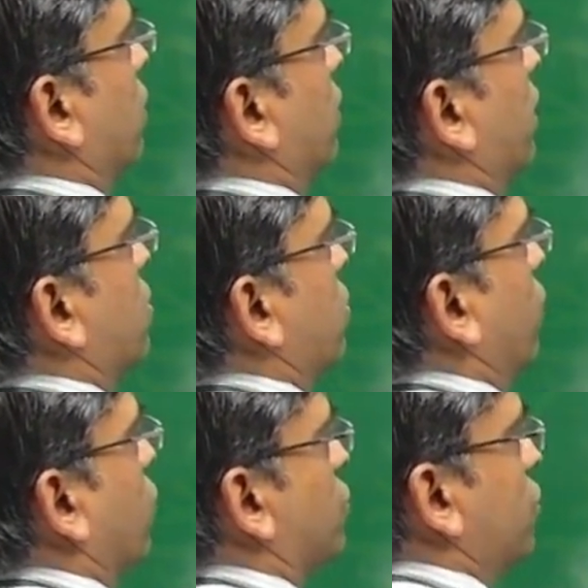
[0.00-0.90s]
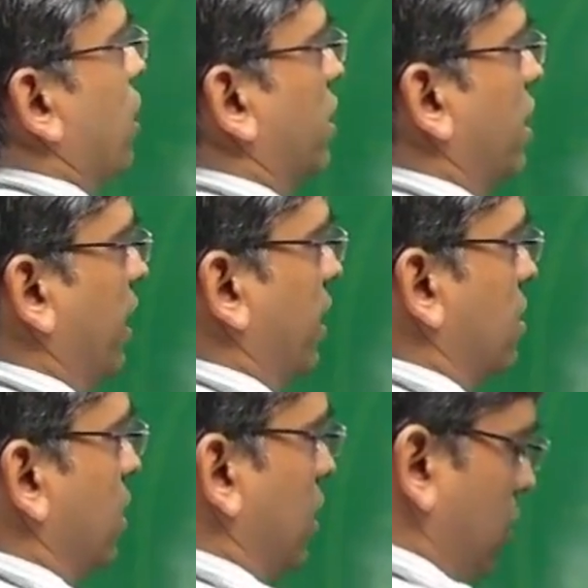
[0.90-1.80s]
case of osteoarthritis.
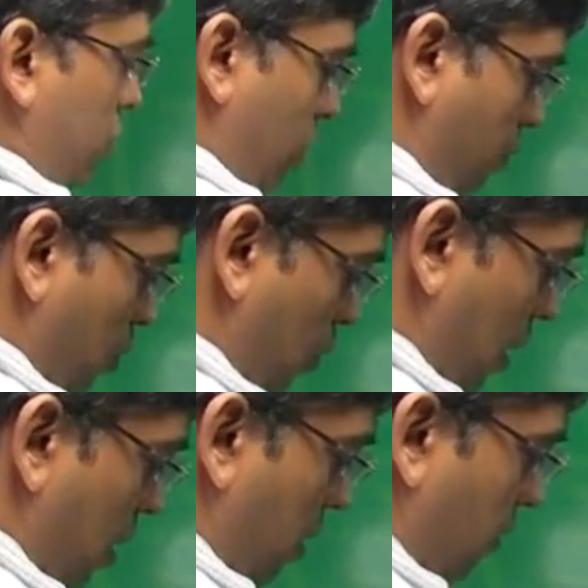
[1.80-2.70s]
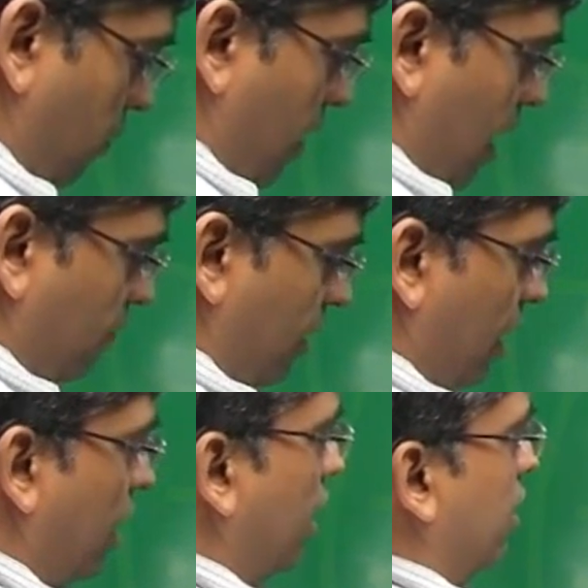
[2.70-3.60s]
So number one, we have the
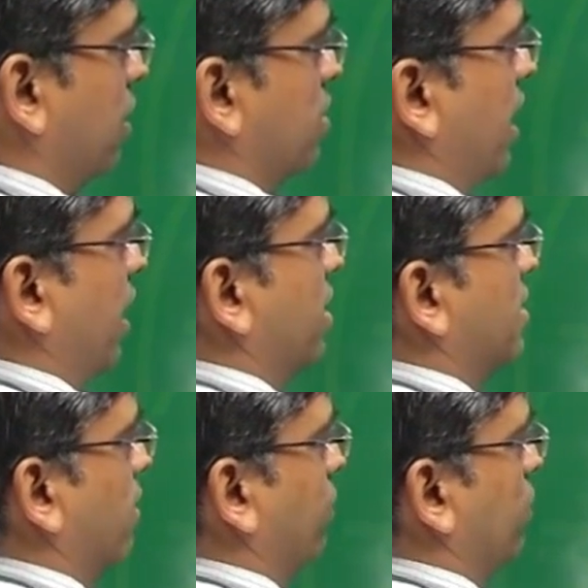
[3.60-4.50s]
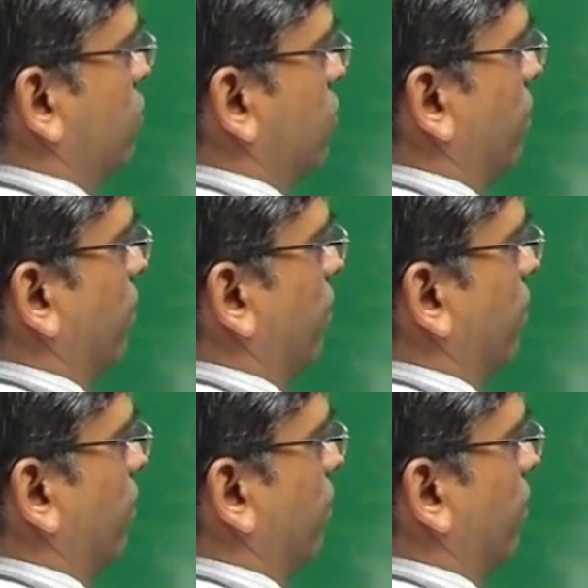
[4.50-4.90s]
sign and symptoms.